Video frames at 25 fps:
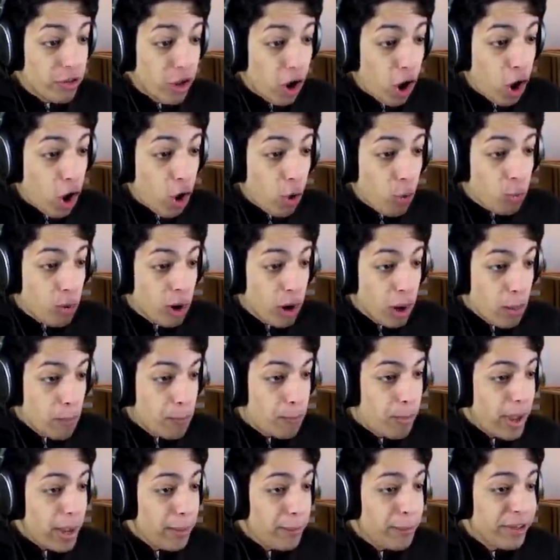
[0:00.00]
No!
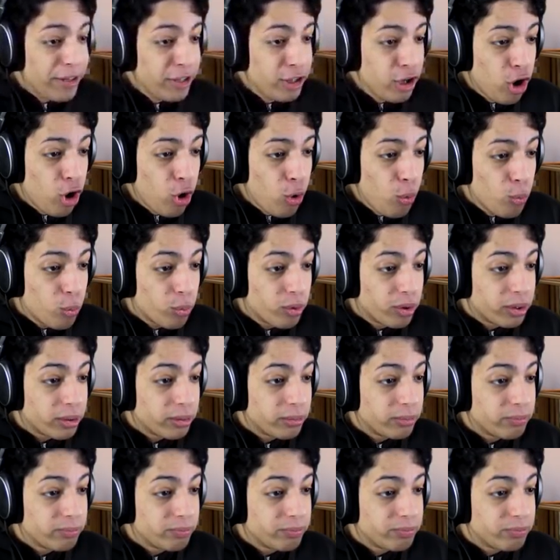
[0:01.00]
Baby, no!
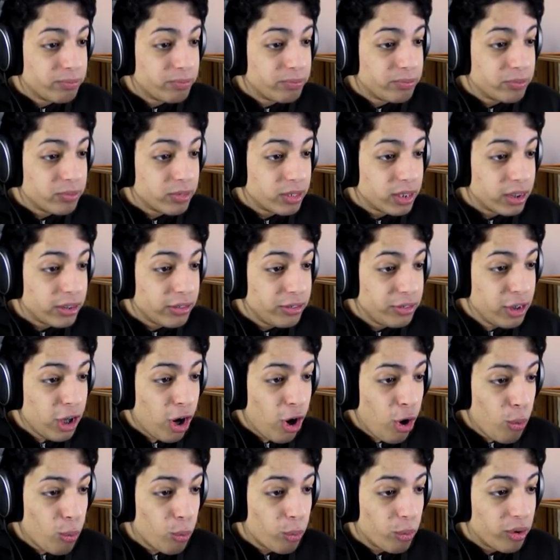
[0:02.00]

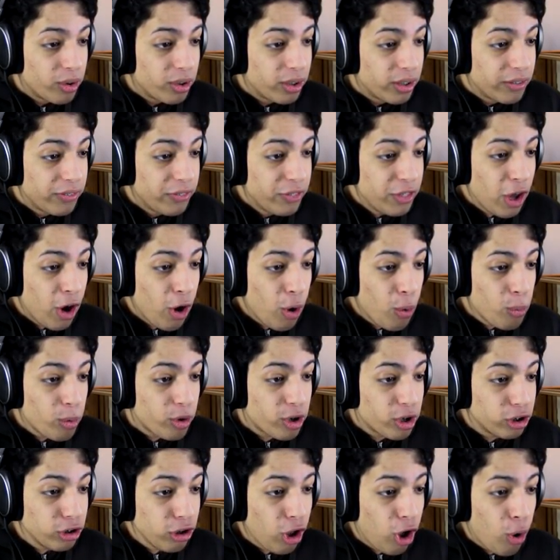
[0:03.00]
No! No!
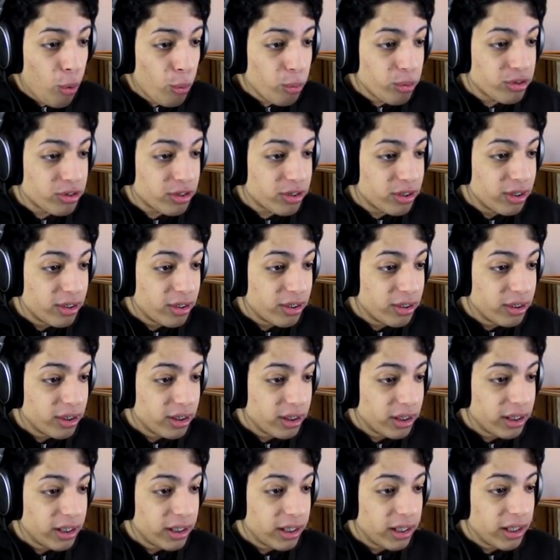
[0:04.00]
Close!
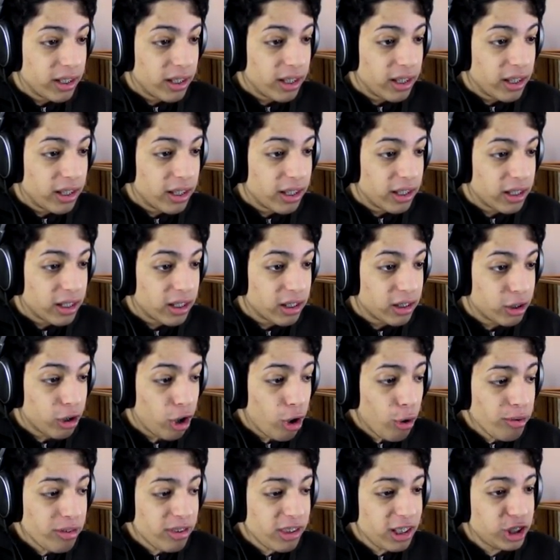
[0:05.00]

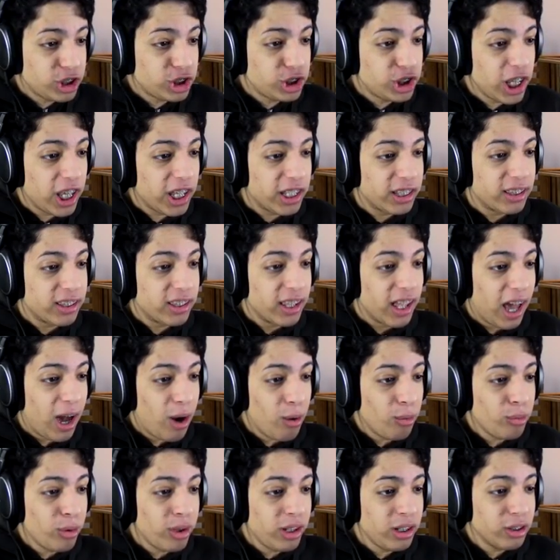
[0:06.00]
Close this shit!
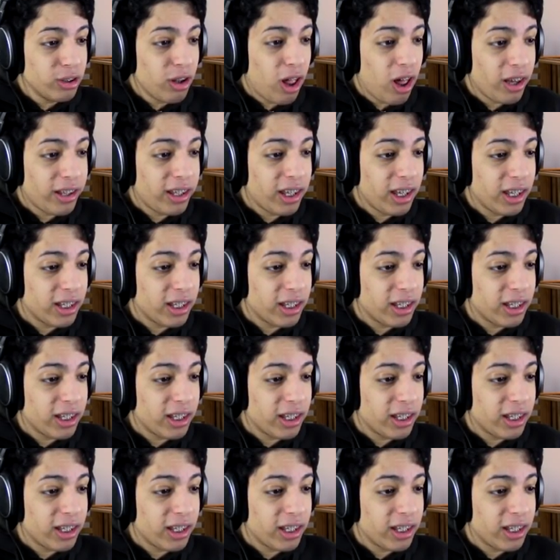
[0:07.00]
How do I lock